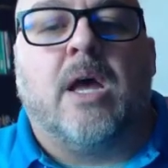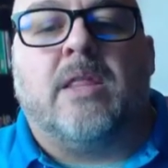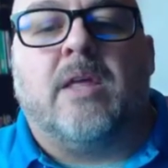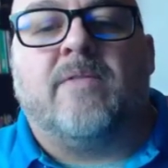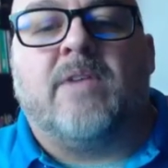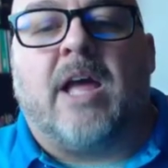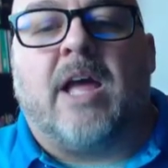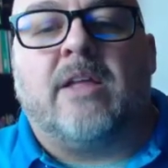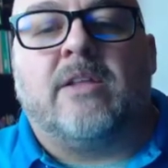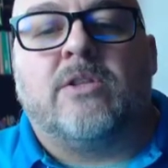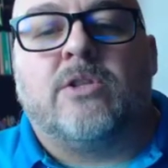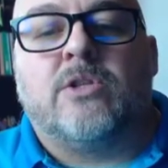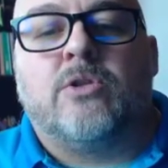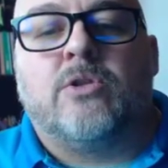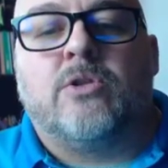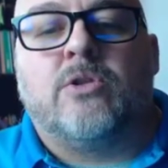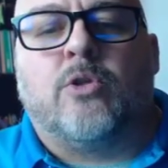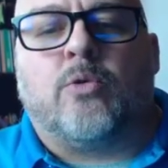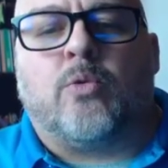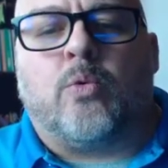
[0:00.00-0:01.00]
They've got
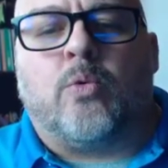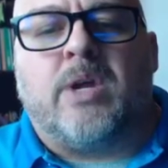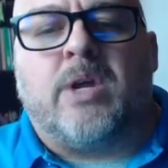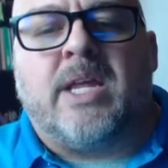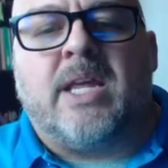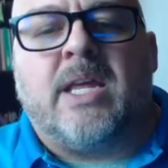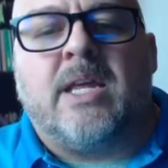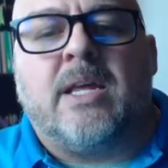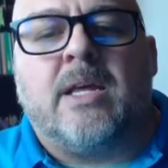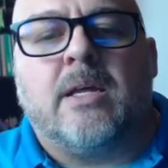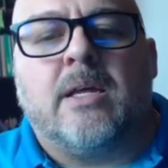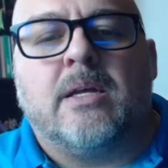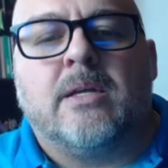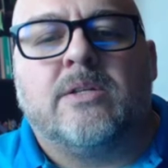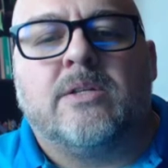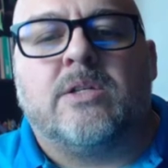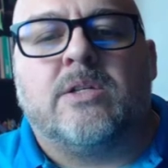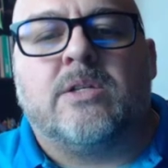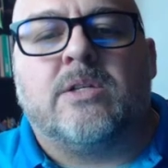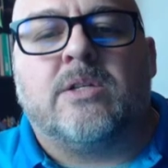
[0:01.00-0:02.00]
3
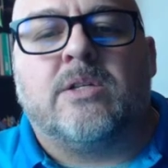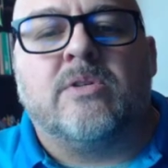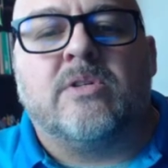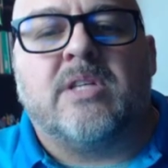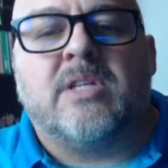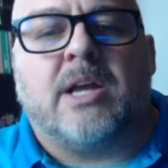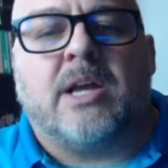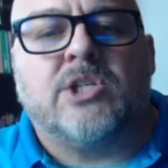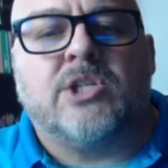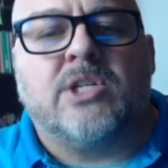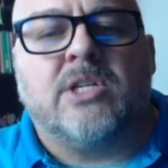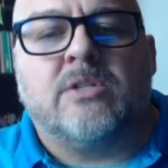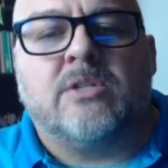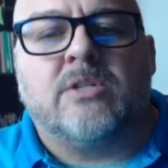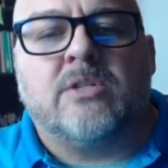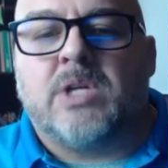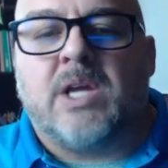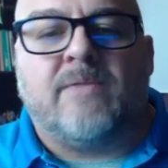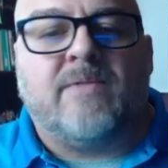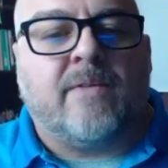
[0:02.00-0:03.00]
student
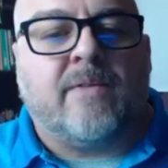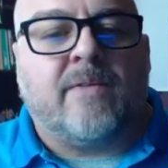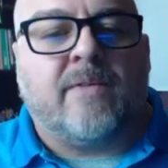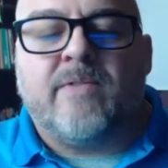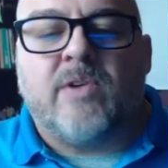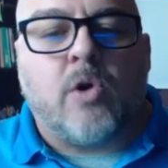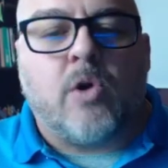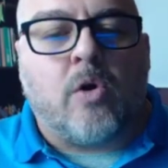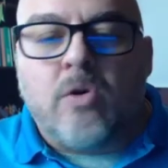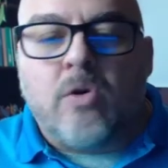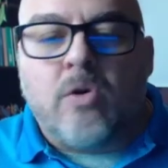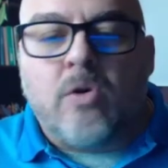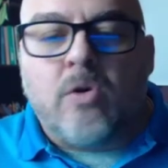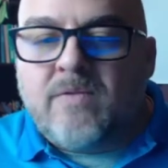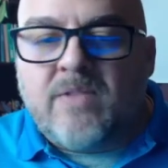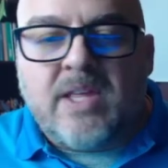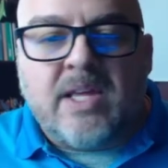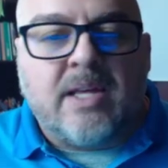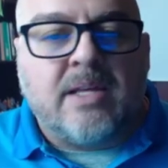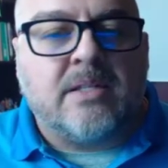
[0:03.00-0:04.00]
sections, which I've never even heard
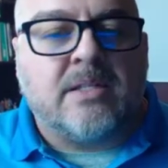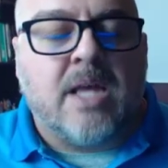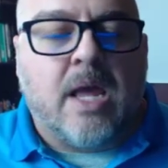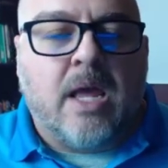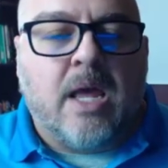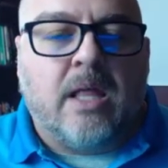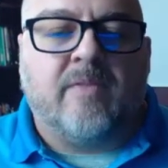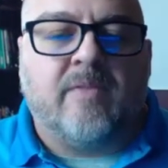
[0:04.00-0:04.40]
of these.